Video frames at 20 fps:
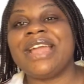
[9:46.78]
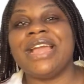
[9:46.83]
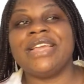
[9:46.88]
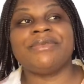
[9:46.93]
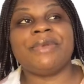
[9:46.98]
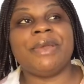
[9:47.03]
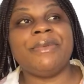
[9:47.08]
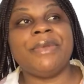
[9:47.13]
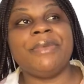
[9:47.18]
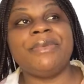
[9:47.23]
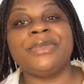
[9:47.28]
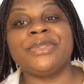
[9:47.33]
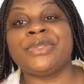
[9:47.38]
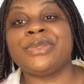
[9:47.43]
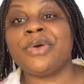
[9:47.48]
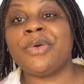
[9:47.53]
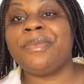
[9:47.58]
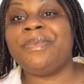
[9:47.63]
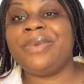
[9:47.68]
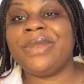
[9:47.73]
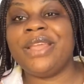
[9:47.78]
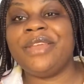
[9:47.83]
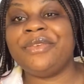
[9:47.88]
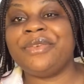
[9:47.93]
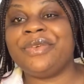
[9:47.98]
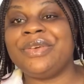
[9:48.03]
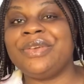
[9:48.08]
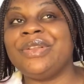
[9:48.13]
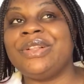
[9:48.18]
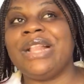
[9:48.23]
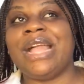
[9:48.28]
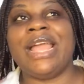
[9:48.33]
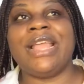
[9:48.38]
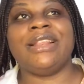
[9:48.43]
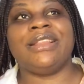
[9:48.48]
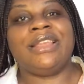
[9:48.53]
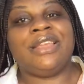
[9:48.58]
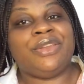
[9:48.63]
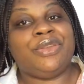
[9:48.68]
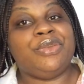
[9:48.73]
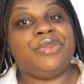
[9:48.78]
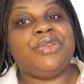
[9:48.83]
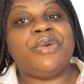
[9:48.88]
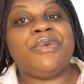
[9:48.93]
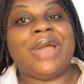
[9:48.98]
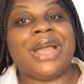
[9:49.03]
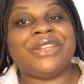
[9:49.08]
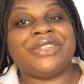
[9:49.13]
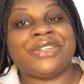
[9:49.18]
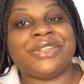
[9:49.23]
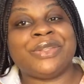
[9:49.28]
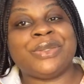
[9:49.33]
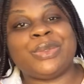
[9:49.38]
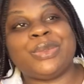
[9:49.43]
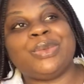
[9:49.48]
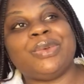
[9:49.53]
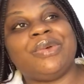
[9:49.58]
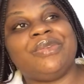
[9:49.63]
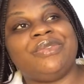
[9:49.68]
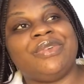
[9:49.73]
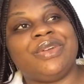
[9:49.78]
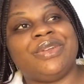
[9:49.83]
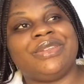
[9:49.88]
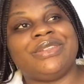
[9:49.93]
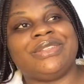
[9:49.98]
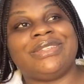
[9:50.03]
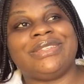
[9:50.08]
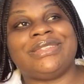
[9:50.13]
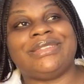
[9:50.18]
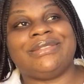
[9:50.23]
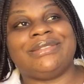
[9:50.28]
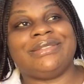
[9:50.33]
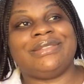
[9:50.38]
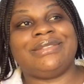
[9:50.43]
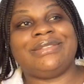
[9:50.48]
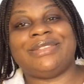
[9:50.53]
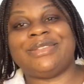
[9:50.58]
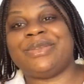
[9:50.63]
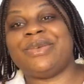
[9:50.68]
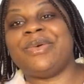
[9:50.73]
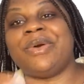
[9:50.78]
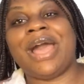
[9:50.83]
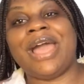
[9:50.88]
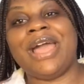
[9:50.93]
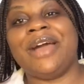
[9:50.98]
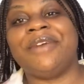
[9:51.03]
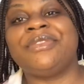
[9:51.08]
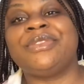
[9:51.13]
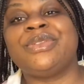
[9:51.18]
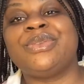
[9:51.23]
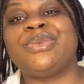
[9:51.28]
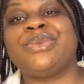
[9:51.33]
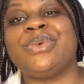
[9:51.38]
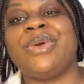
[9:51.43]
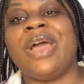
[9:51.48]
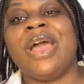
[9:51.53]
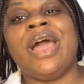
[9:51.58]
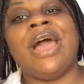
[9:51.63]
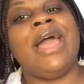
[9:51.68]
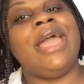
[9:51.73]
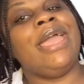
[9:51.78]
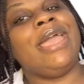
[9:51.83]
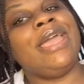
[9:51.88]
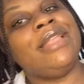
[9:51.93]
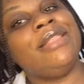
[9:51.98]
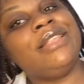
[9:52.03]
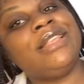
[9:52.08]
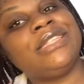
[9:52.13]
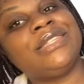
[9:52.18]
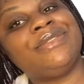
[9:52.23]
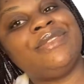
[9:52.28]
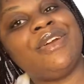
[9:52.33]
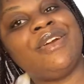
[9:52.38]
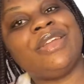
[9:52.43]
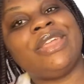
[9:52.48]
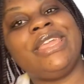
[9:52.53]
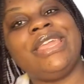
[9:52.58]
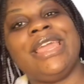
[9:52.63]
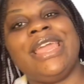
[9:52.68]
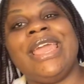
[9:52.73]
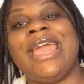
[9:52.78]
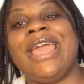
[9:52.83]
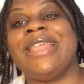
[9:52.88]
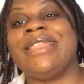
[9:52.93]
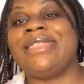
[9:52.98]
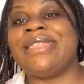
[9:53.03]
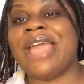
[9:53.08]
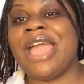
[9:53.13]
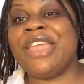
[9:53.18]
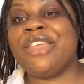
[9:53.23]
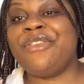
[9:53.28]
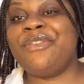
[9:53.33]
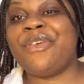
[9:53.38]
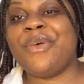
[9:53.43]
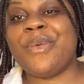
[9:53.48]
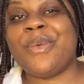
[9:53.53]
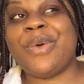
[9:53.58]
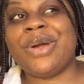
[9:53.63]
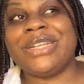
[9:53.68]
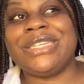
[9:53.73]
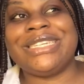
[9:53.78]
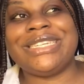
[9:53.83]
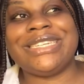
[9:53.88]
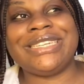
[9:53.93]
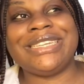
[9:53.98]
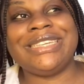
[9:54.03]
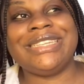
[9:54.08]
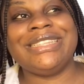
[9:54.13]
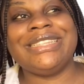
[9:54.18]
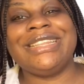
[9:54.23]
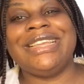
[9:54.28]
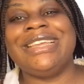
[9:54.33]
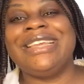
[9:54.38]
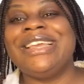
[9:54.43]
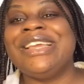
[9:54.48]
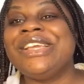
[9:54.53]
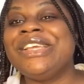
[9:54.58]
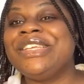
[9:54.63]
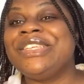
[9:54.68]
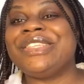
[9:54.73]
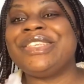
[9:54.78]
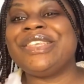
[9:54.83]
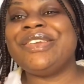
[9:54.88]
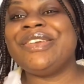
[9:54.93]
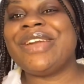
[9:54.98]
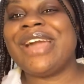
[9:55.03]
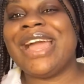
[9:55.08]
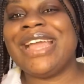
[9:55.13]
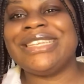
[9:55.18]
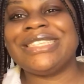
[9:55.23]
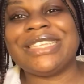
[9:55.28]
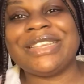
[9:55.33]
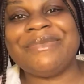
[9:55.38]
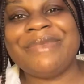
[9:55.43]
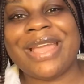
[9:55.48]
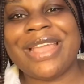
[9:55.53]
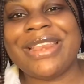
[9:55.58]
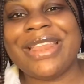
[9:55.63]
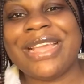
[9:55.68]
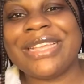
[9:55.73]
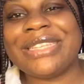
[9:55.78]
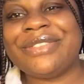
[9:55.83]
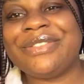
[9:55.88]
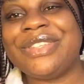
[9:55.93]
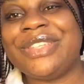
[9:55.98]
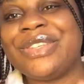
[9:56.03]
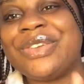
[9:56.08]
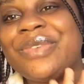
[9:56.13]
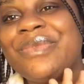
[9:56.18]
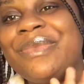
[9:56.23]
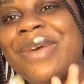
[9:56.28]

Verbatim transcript: guys my baby is so playful and you know we are just two of us so I have to end this vlog here and thank you for watching see you guys in my next video